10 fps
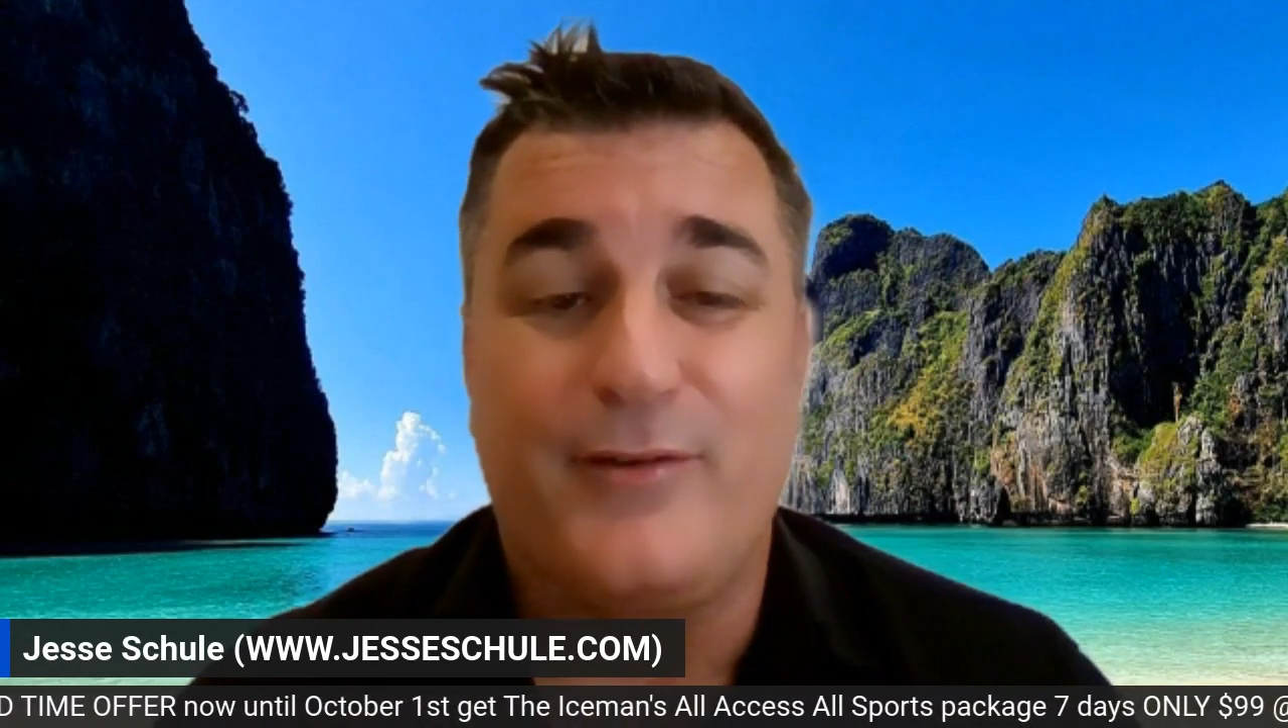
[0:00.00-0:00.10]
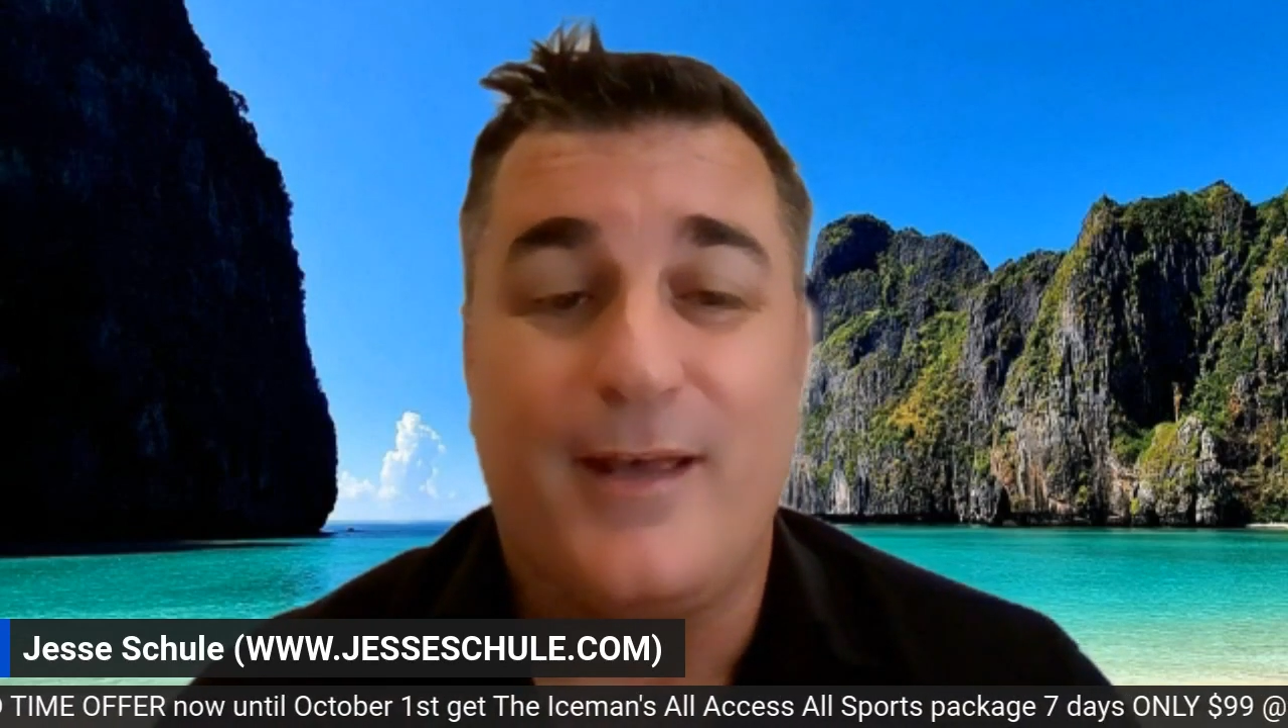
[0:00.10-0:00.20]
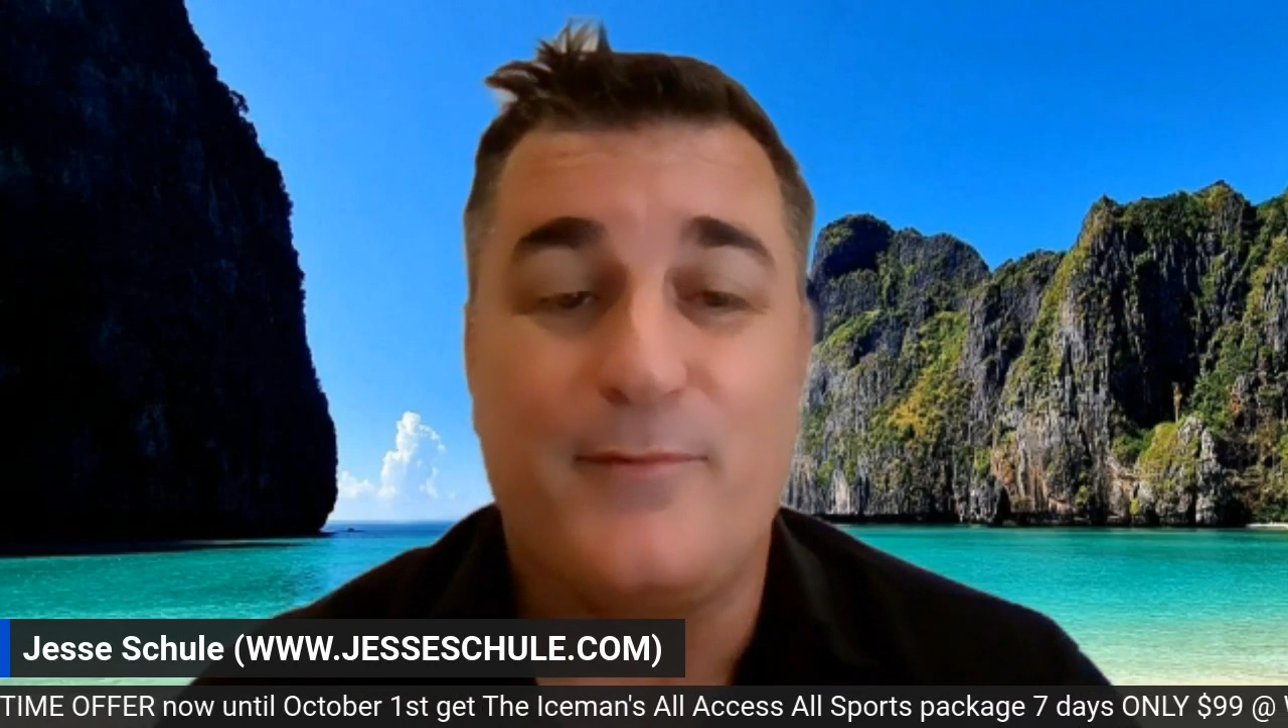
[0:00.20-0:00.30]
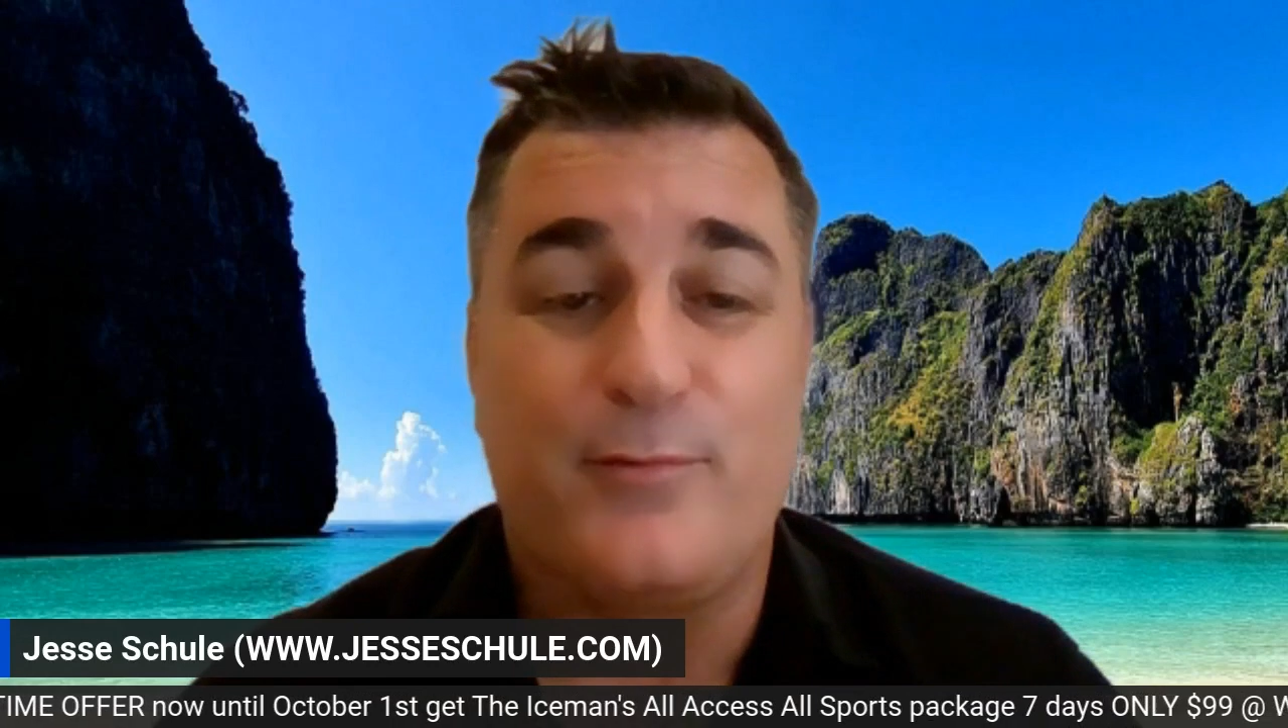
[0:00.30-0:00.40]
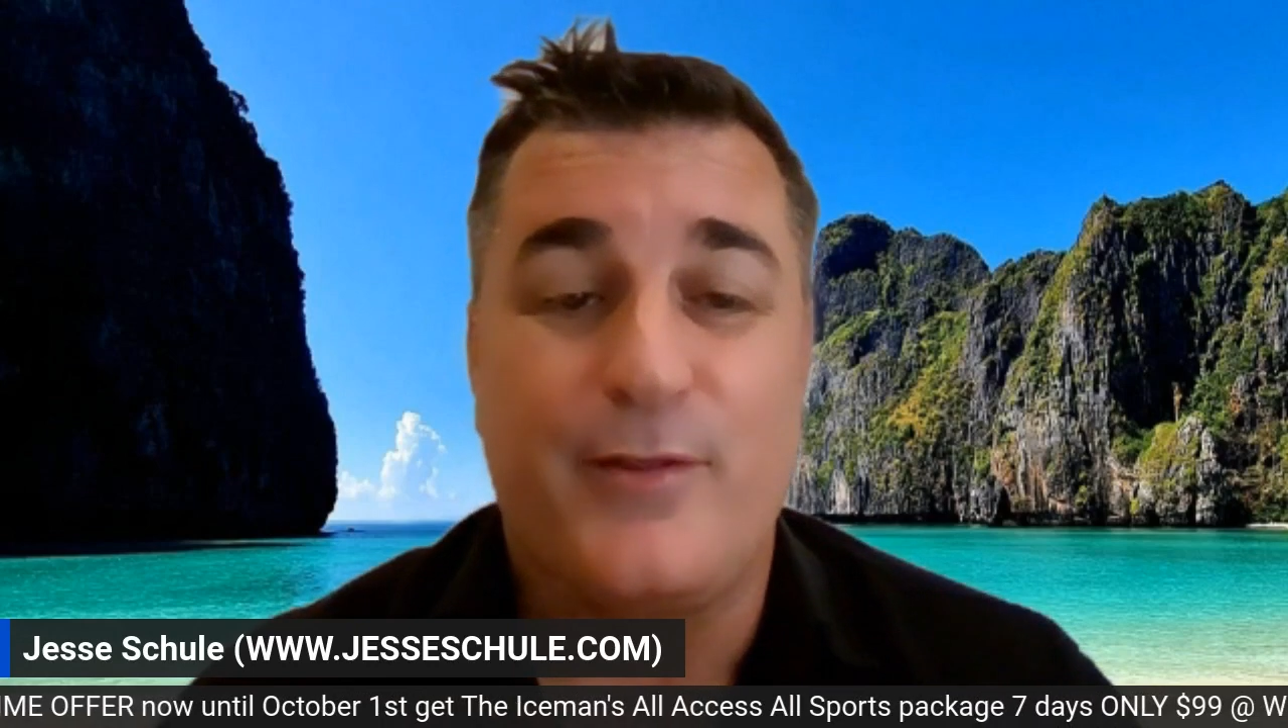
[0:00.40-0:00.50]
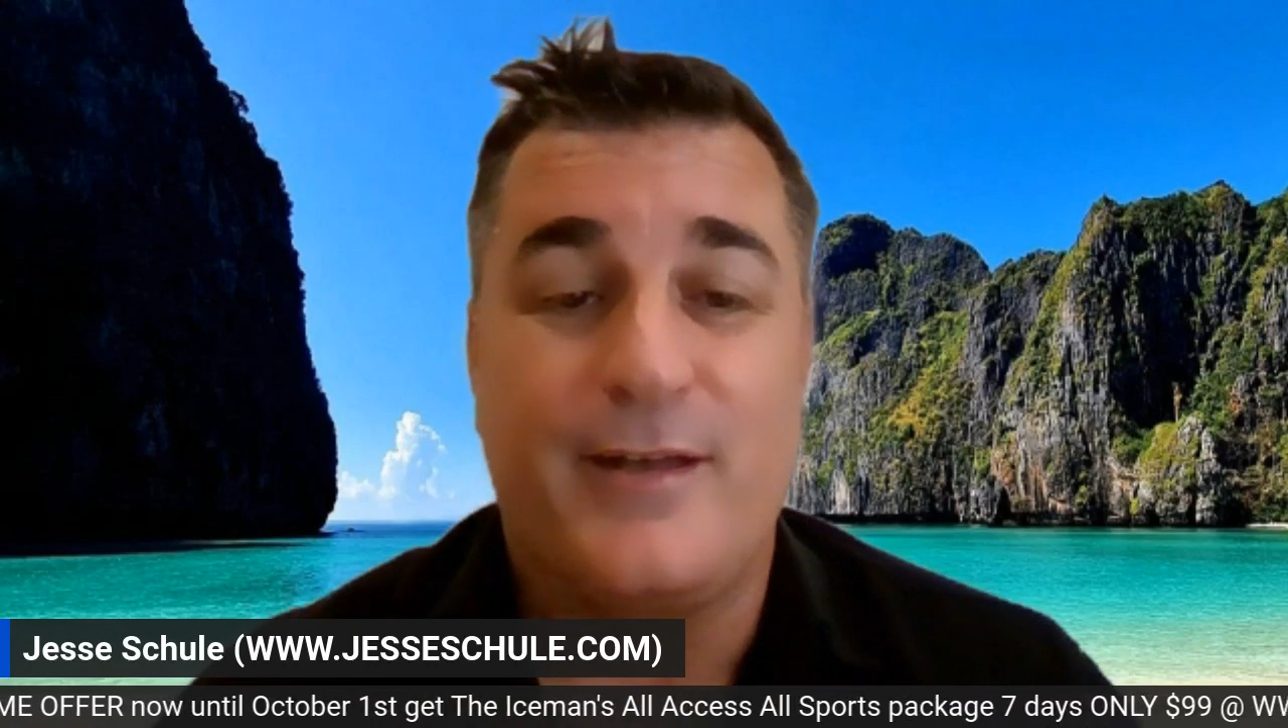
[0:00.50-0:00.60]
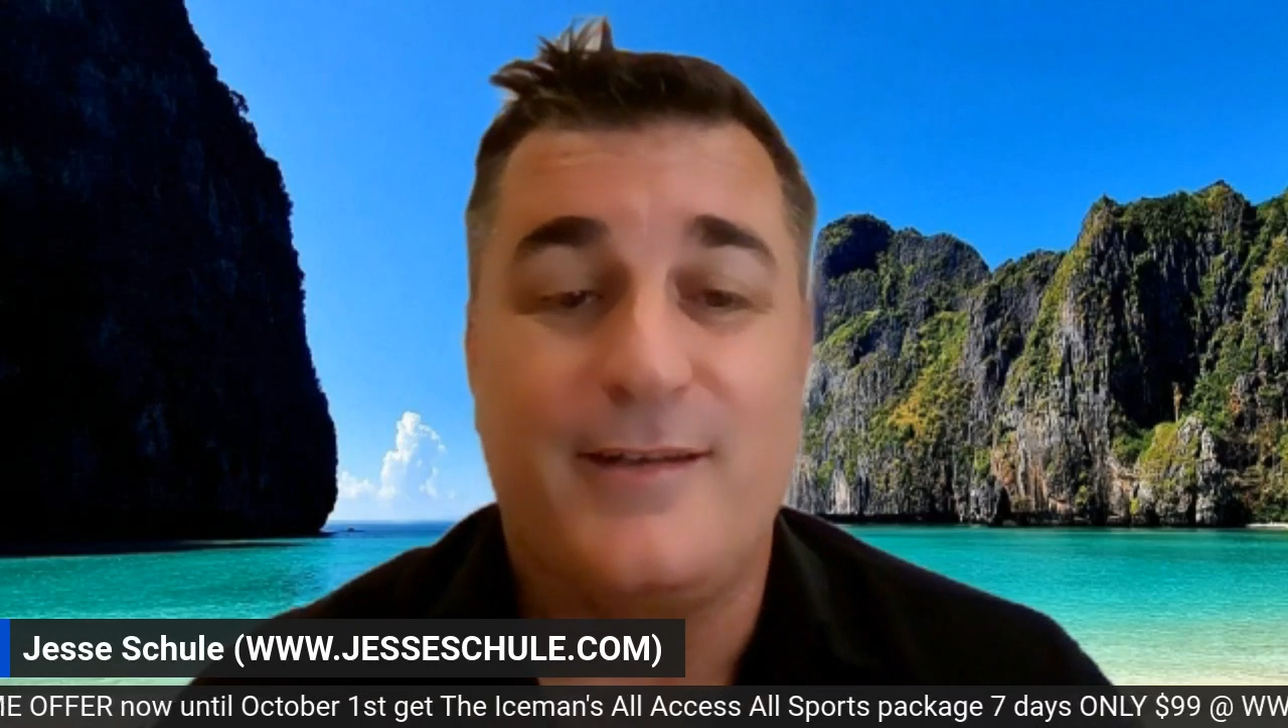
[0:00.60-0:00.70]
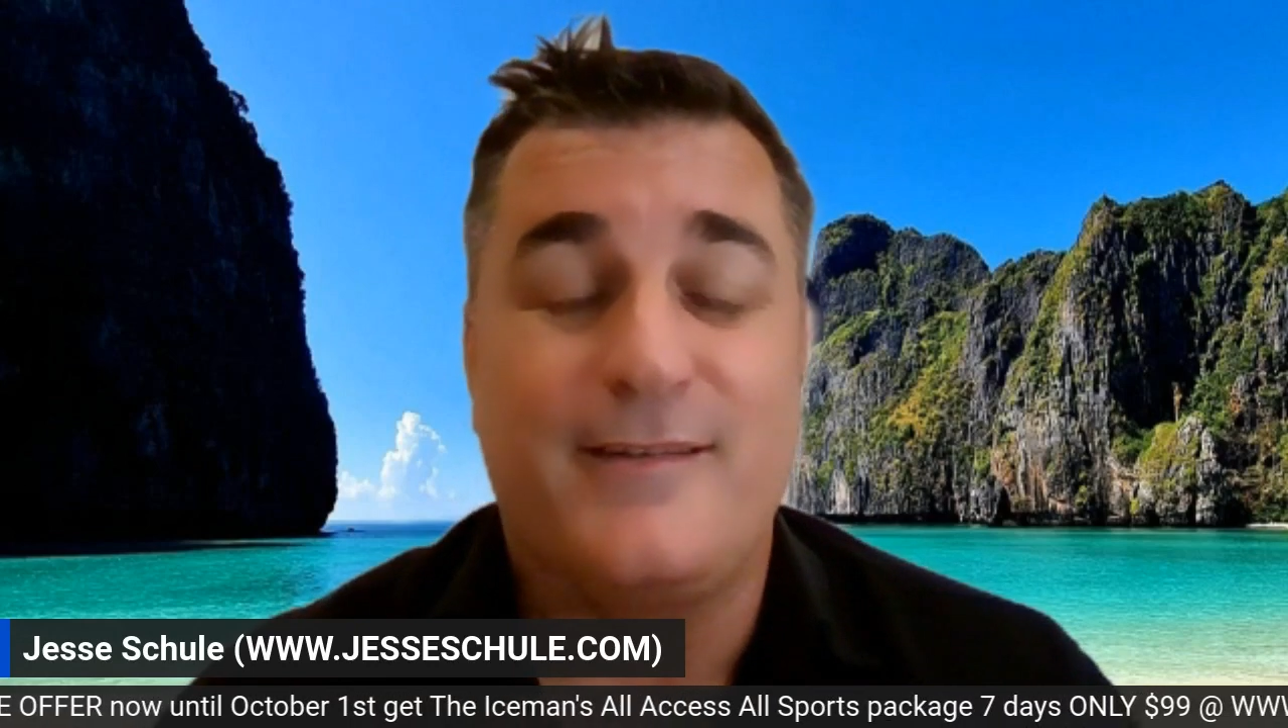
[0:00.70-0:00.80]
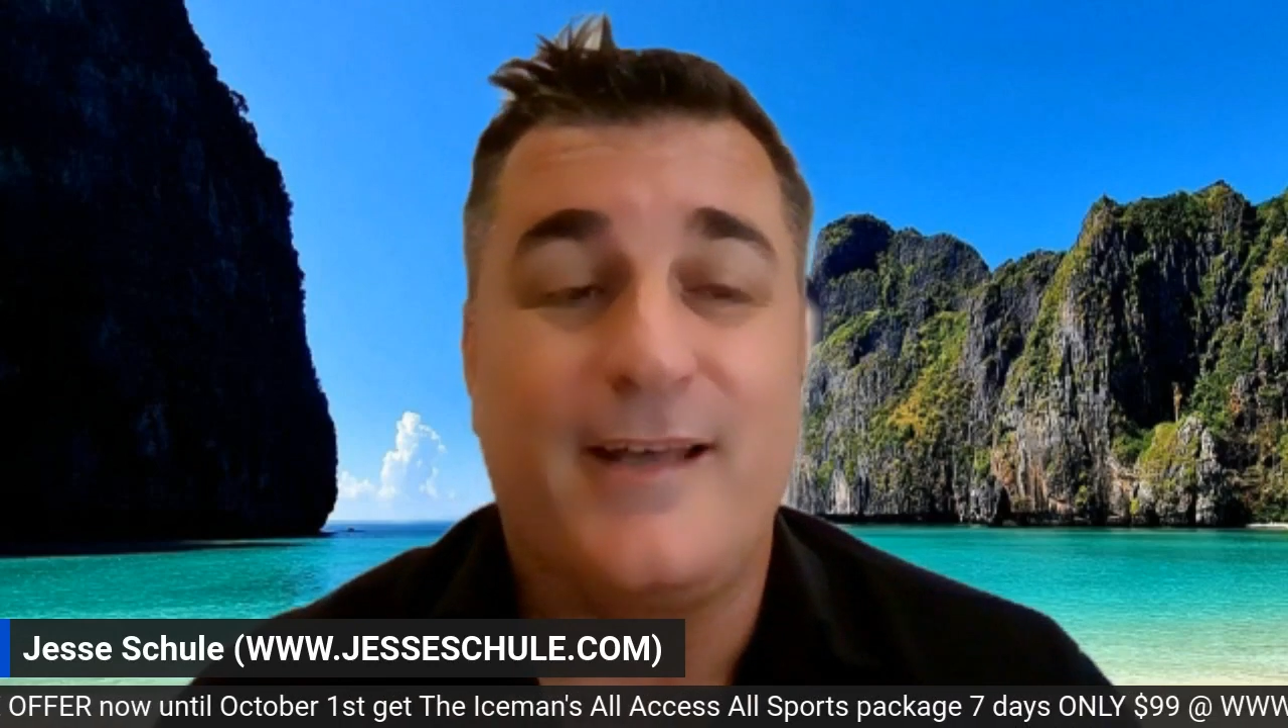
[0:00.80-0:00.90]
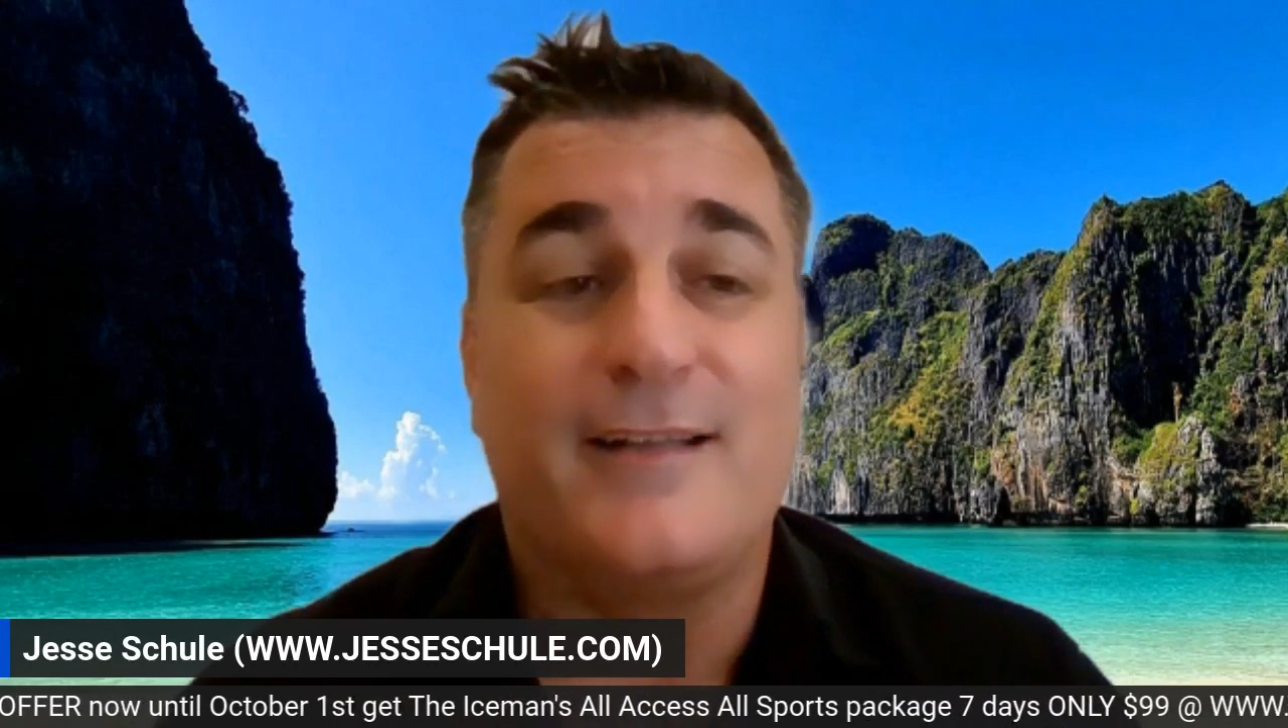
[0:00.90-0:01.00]
games where they
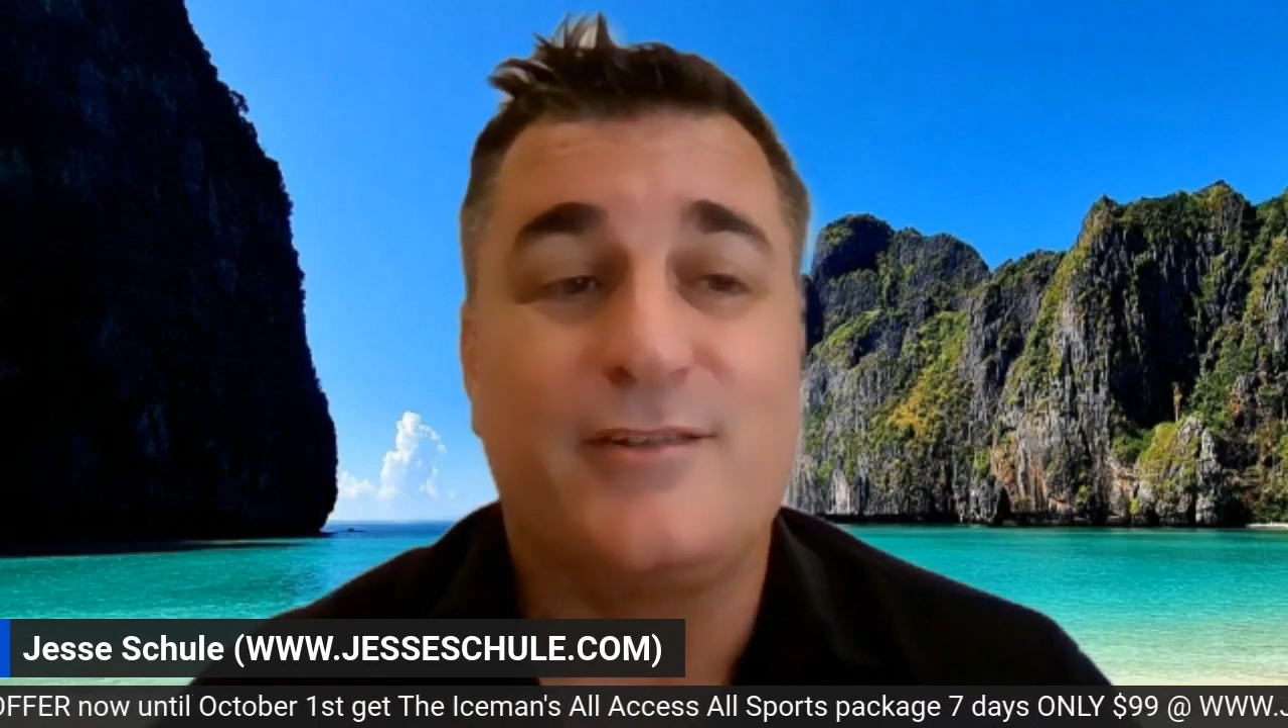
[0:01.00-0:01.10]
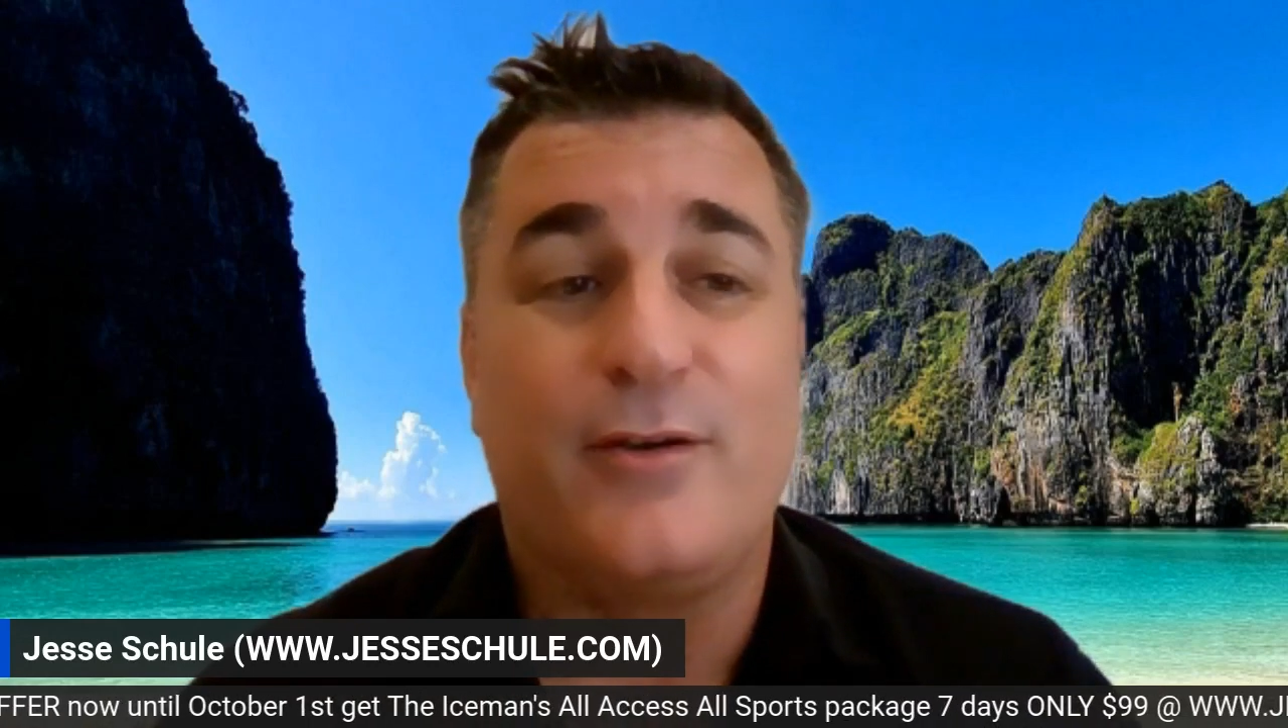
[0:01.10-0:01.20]
did that.